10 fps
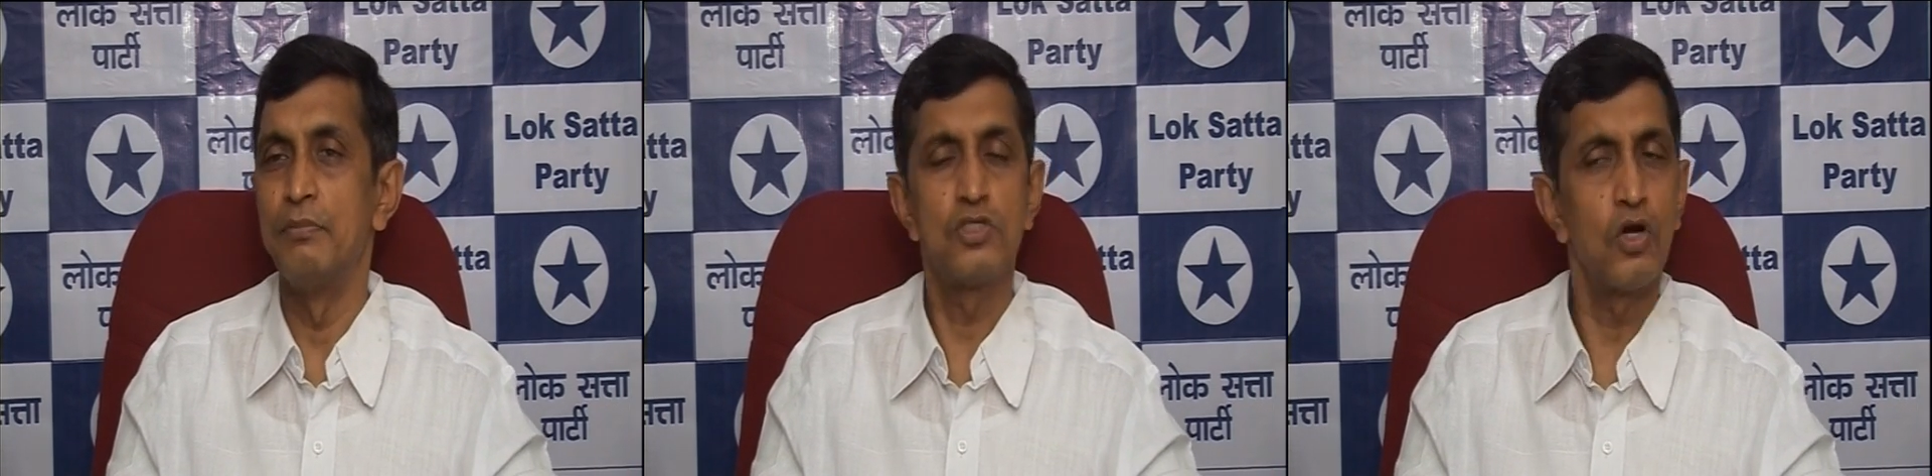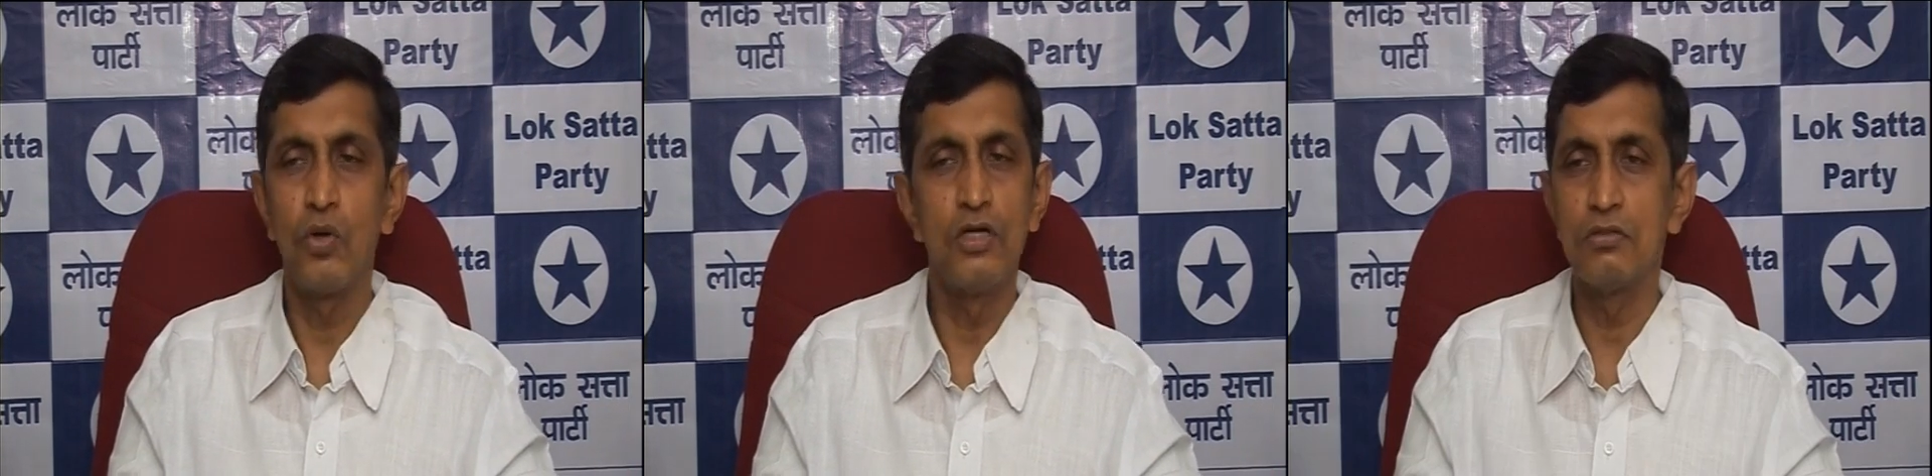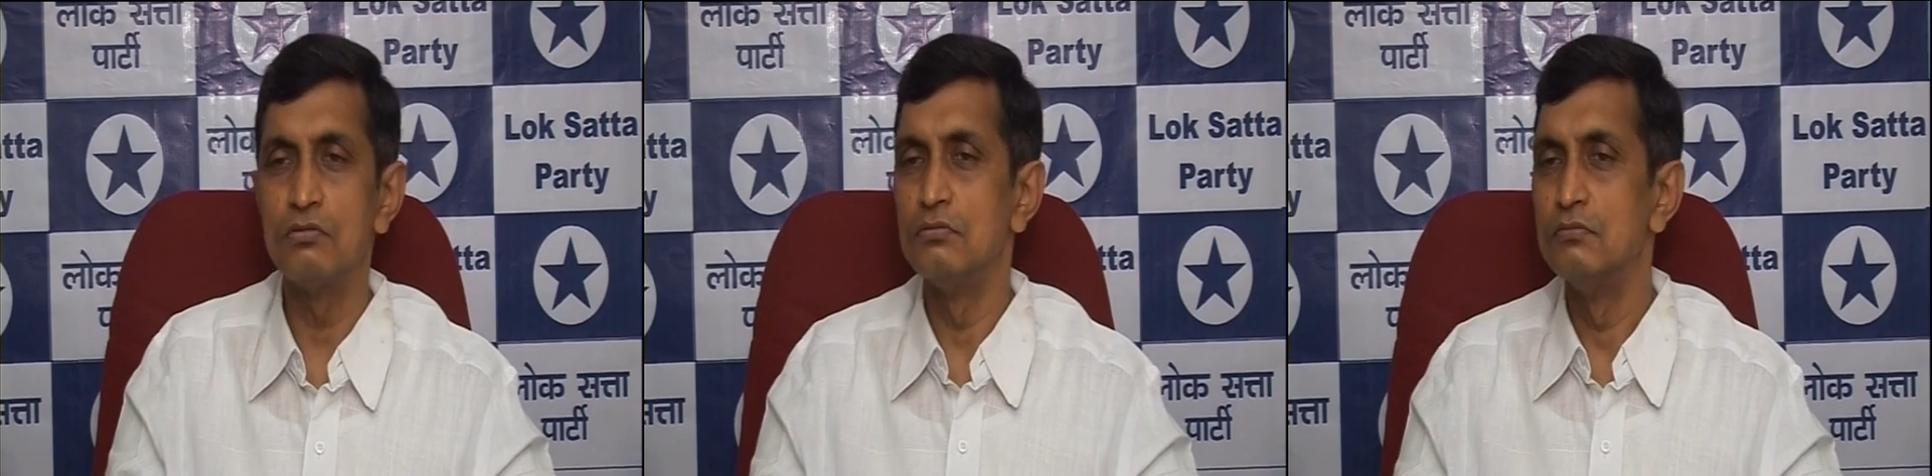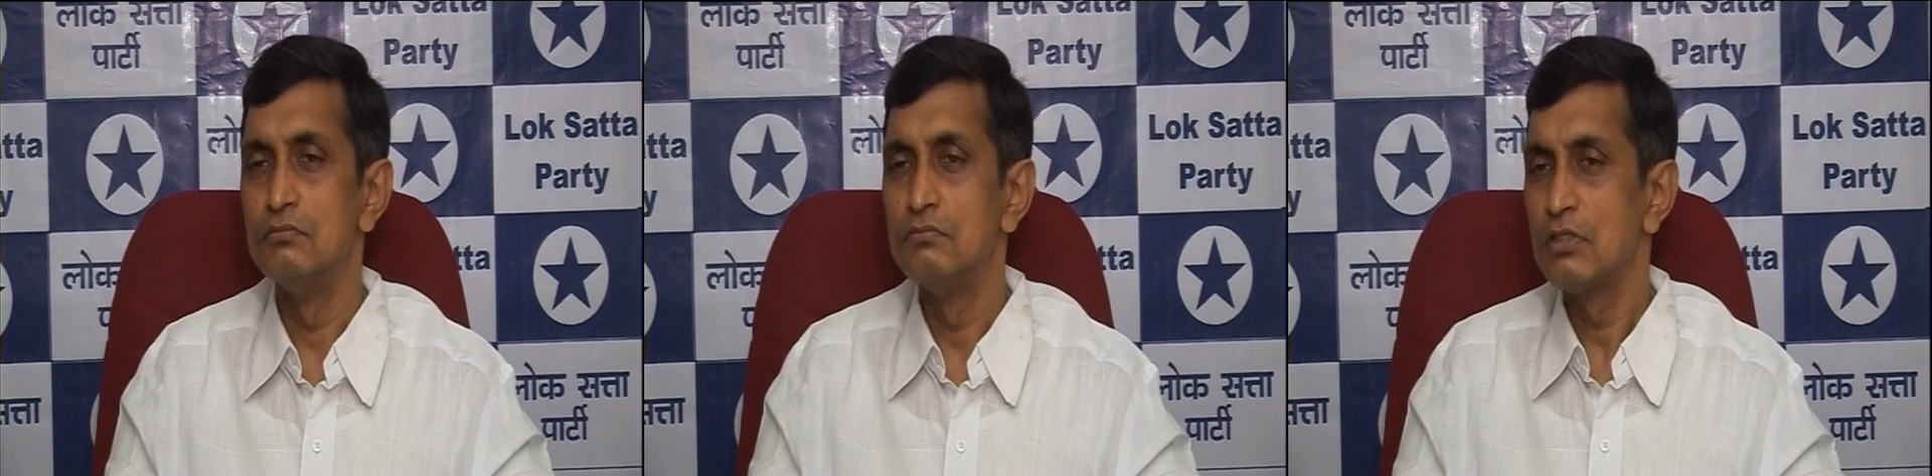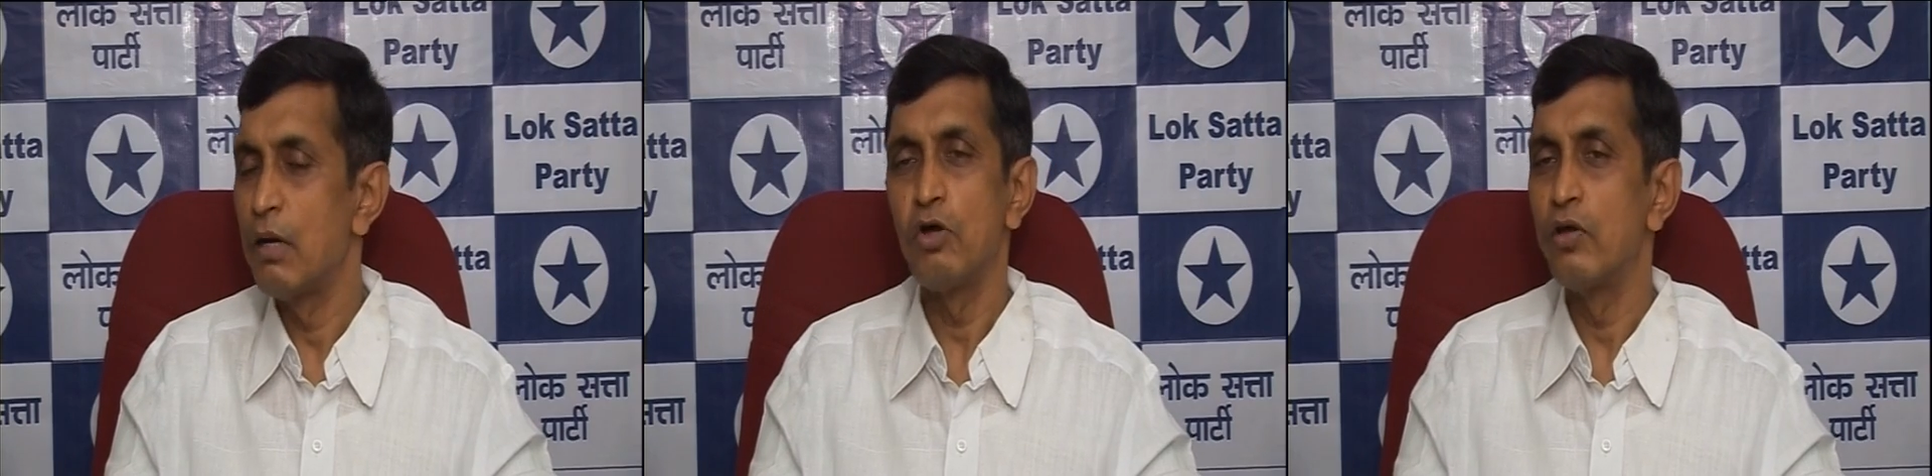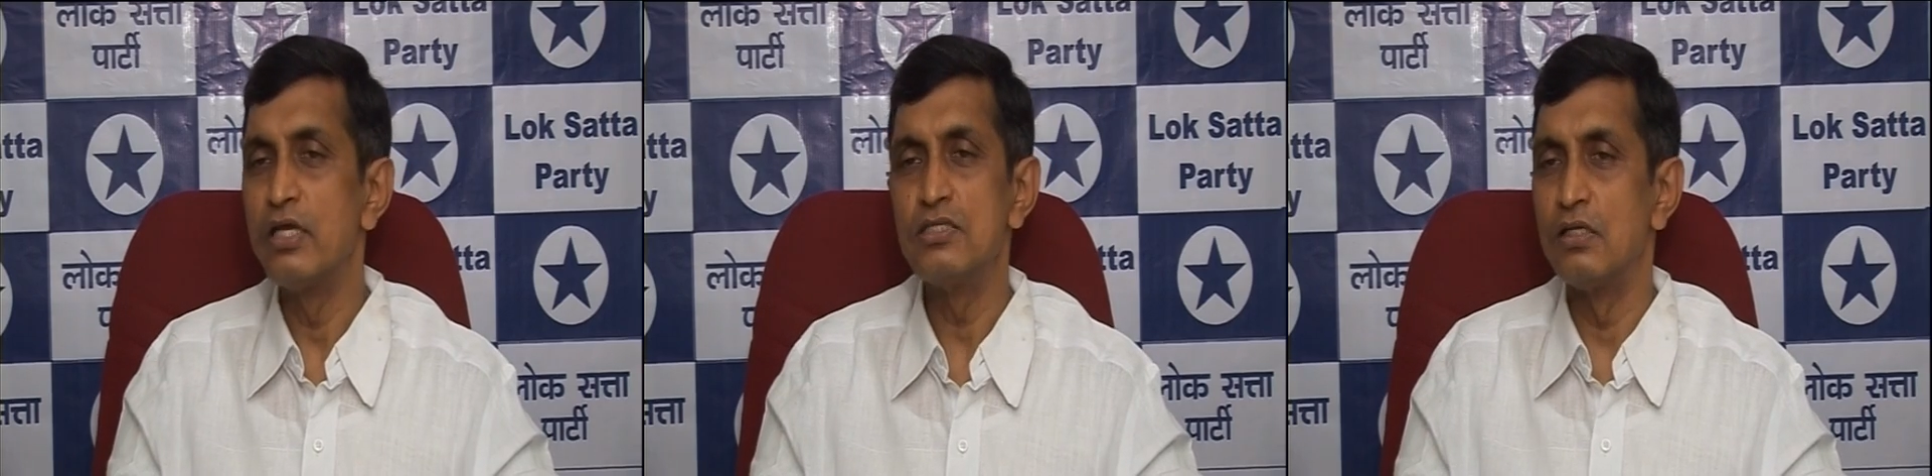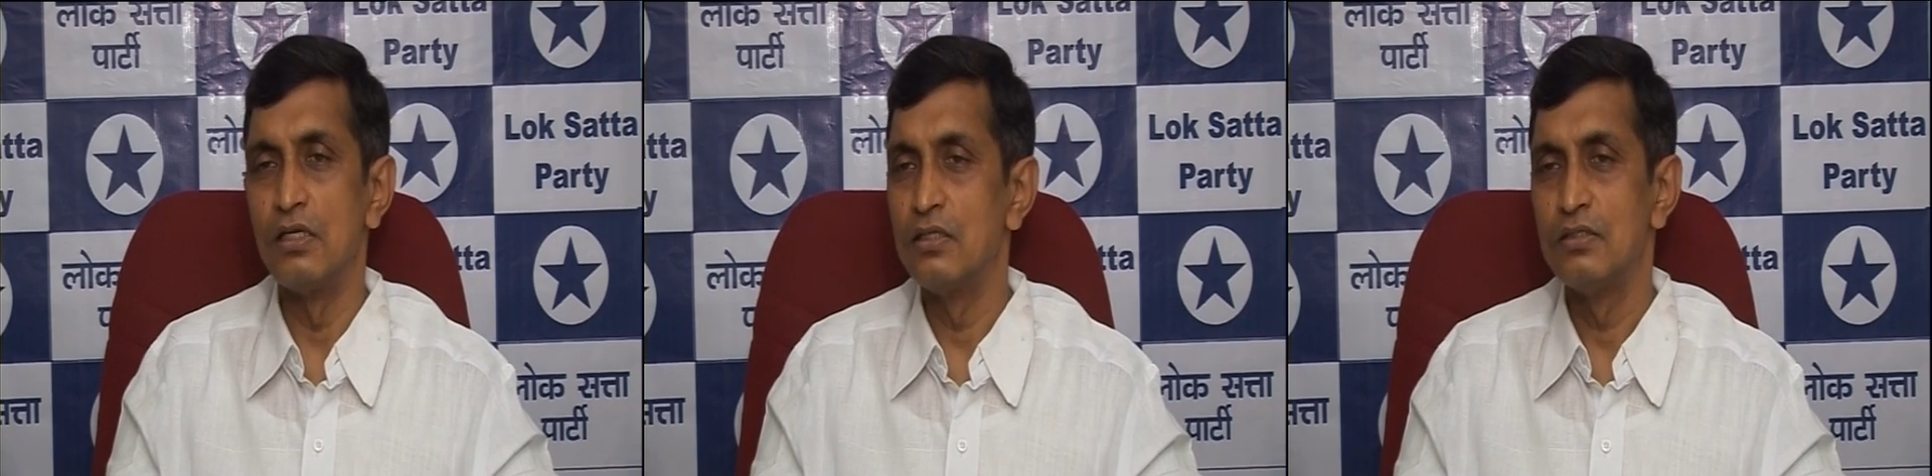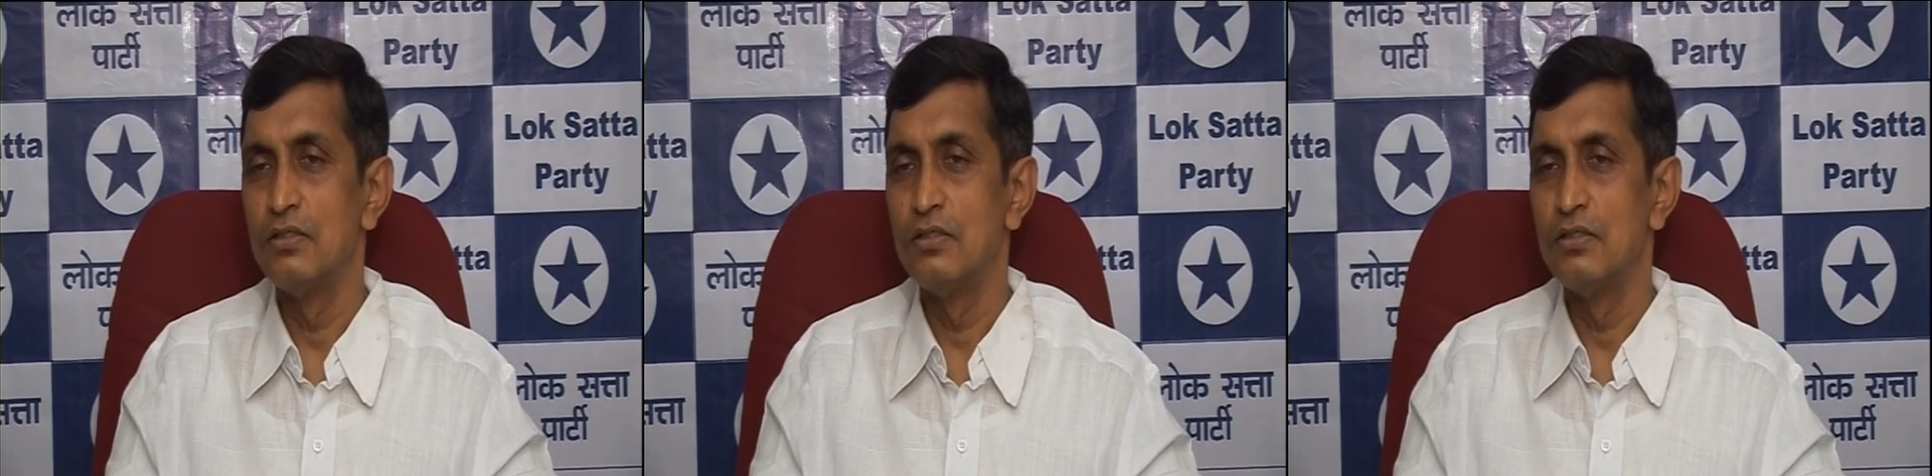It's not going to come down easily